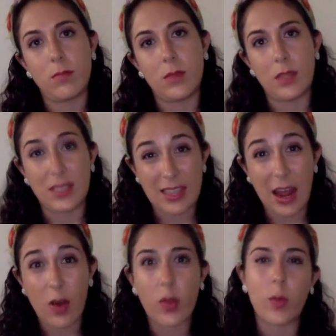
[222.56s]
the
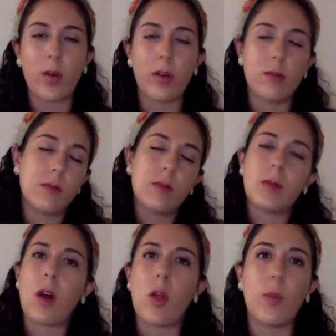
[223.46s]
south where
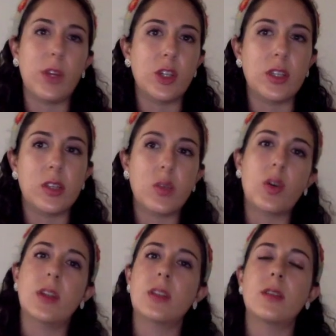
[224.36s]
all the beaches and
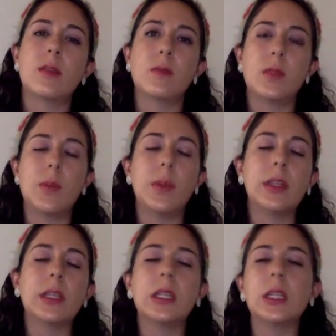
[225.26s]
tourists
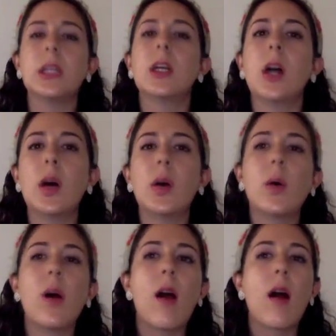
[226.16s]
typically go.
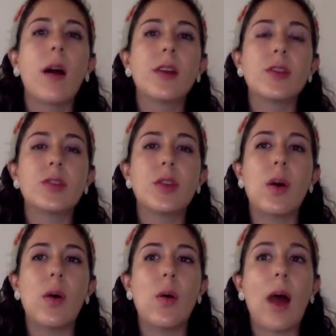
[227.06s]

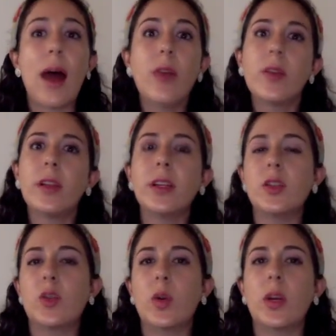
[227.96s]
So I really
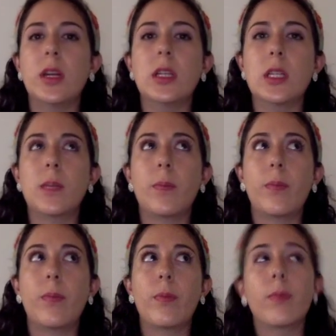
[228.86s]
enjoyed
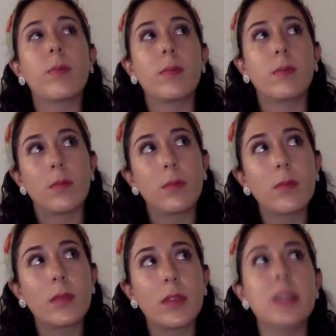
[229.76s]

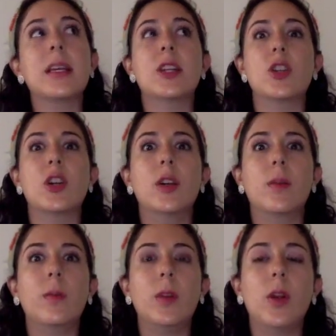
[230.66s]
the center.
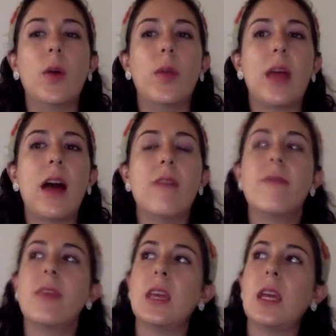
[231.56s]
They
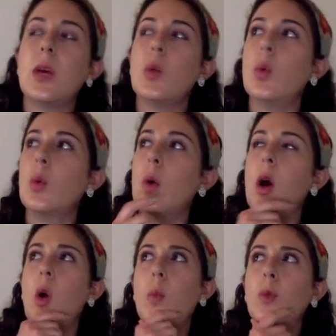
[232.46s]
have the o
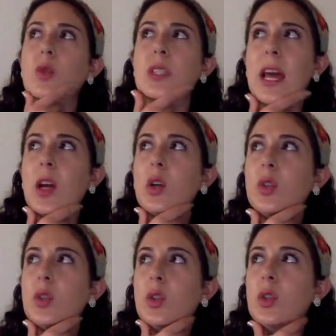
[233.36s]

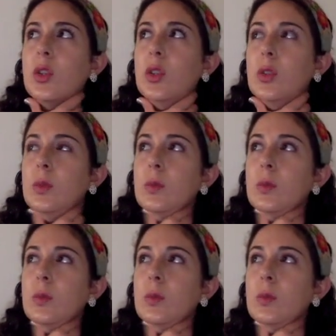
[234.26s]
Museu do